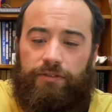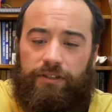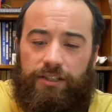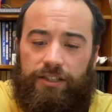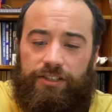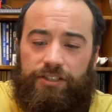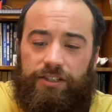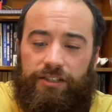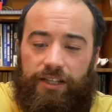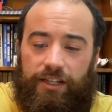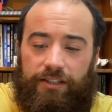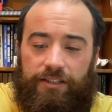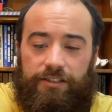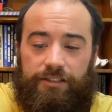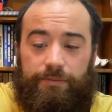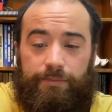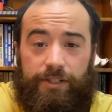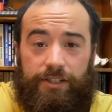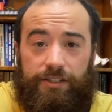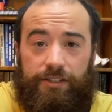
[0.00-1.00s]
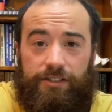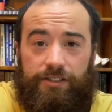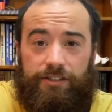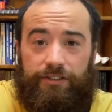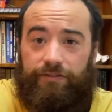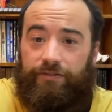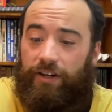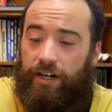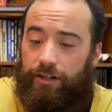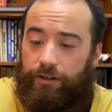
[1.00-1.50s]
A religion that
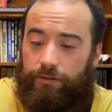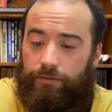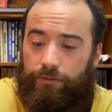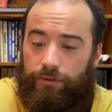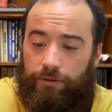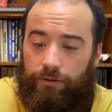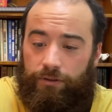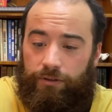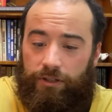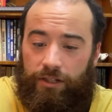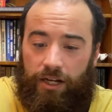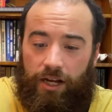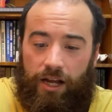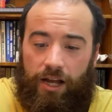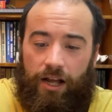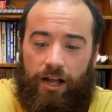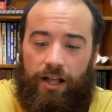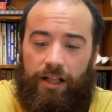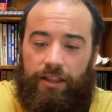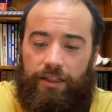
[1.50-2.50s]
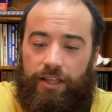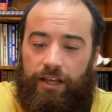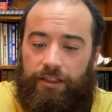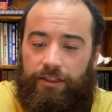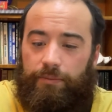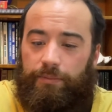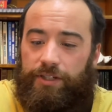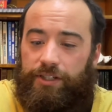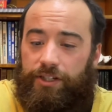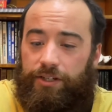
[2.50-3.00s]
dismisses the vital role
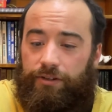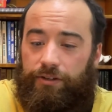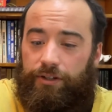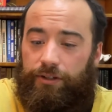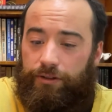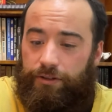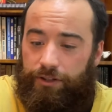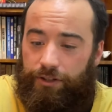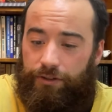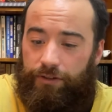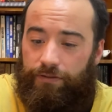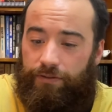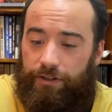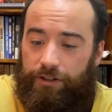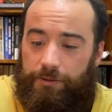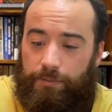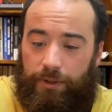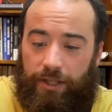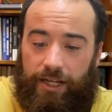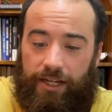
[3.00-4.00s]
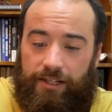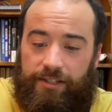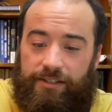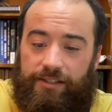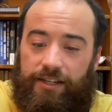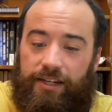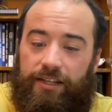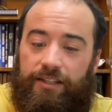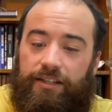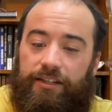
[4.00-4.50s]
that the material universe
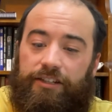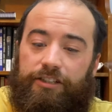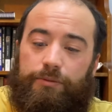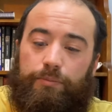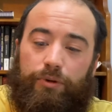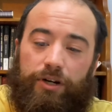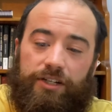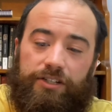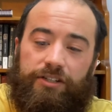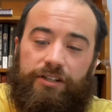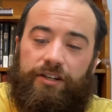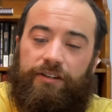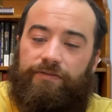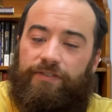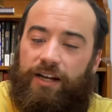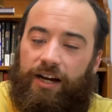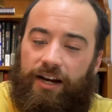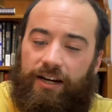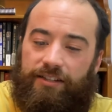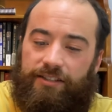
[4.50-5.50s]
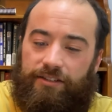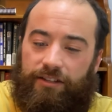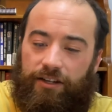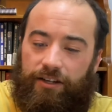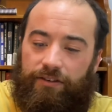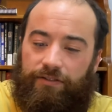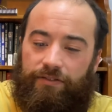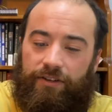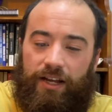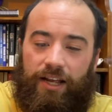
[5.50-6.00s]
plays in the expression of
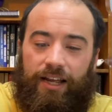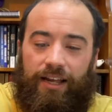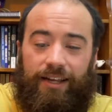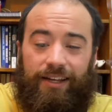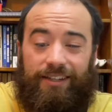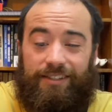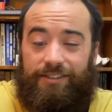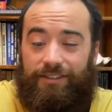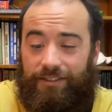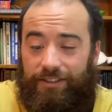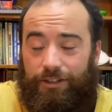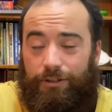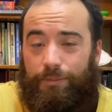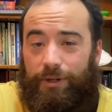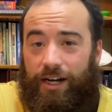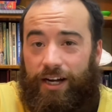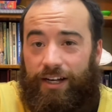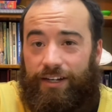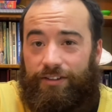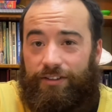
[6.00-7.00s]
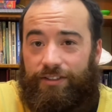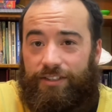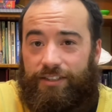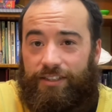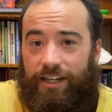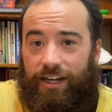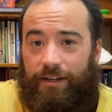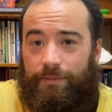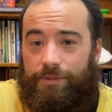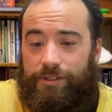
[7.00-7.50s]
God's love is a little behind
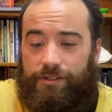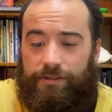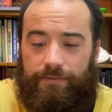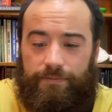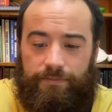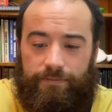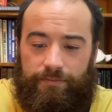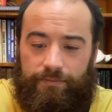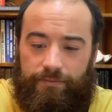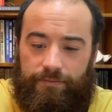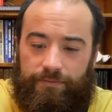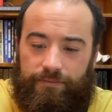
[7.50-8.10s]
on the times.